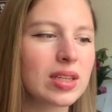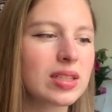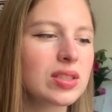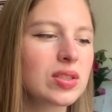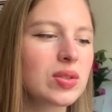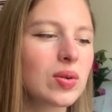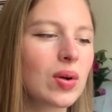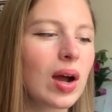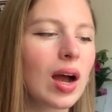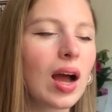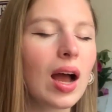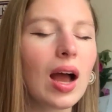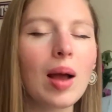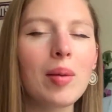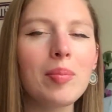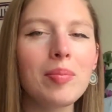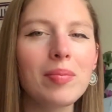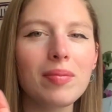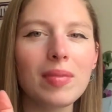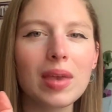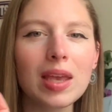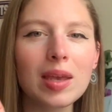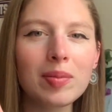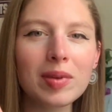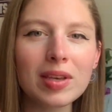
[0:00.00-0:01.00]
So
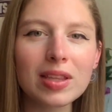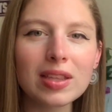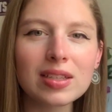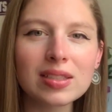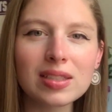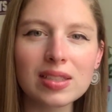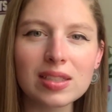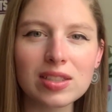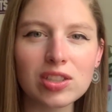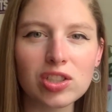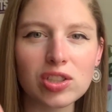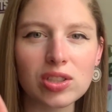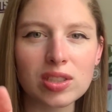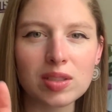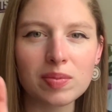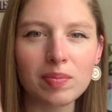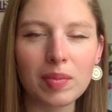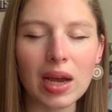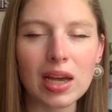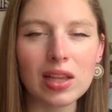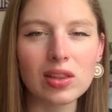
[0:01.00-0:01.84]
maybe this is just my